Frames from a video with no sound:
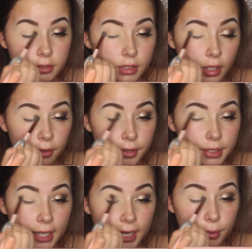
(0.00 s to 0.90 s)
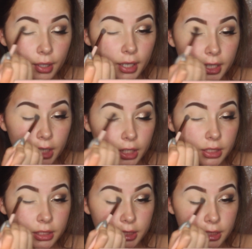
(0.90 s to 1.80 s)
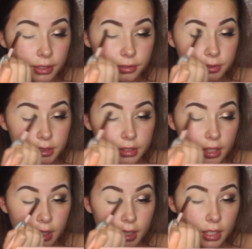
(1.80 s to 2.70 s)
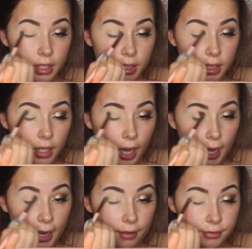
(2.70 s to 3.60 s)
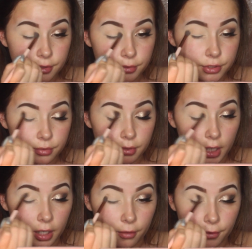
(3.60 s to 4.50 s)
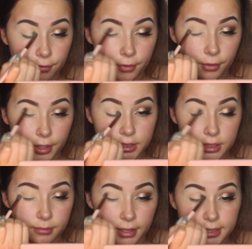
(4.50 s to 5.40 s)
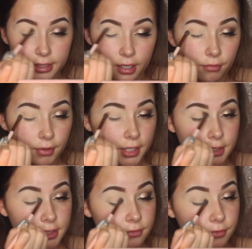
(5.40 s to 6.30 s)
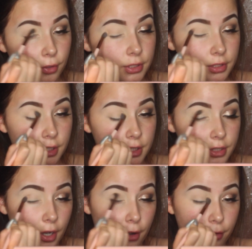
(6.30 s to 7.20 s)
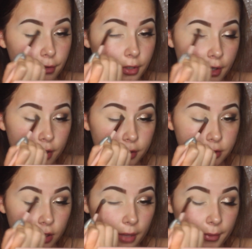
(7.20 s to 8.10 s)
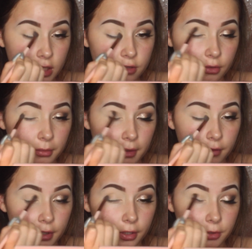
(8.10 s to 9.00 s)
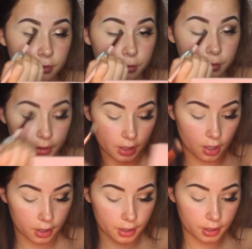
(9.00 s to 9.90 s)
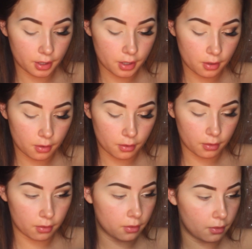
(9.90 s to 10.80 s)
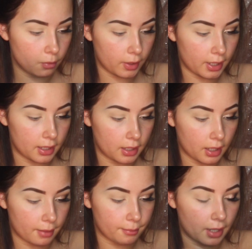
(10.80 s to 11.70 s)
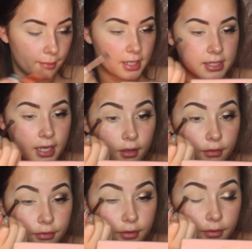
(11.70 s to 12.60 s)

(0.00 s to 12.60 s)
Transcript: So the camera I currently use, I have to do all the focusing myself. Like, it doesn't focus on its own. So that makes filming my videos really hard when I'm by myself.